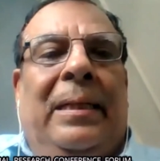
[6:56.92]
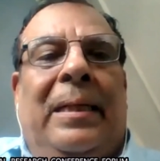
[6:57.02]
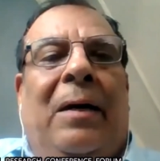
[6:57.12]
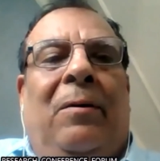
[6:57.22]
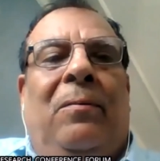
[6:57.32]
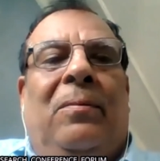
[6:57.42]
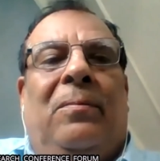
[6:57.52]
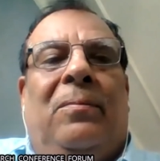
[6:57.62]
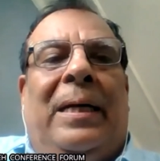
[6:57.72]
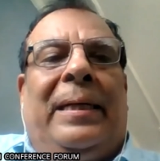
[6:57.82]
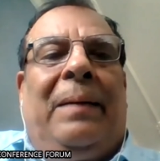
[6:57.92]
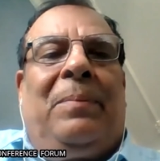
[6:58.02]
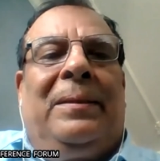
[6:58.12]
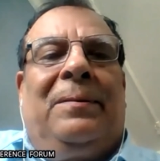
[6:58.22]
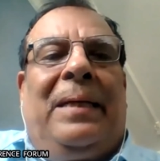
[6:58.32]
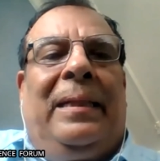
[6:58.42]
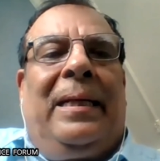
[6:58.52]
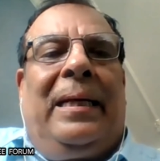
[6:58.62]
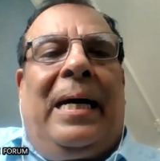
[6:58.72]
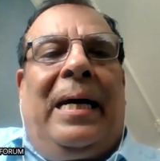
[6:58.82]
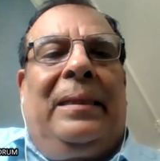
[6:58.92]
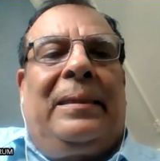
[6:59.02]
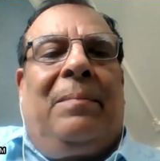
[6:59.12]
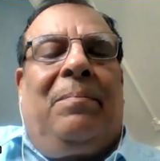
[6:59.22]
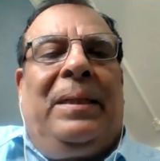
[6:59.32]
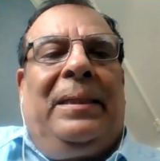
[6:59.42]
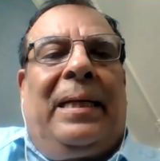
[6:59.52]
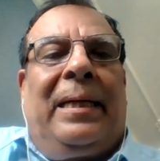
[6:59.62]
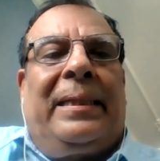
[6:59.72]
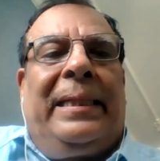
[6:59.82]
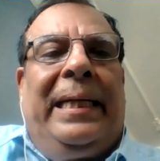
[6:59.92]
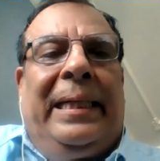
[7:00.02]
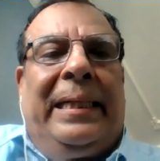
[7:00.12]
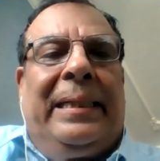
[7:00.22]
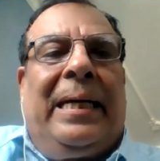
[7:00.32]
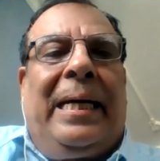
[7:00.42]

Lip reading: now what happens when the large companies are created?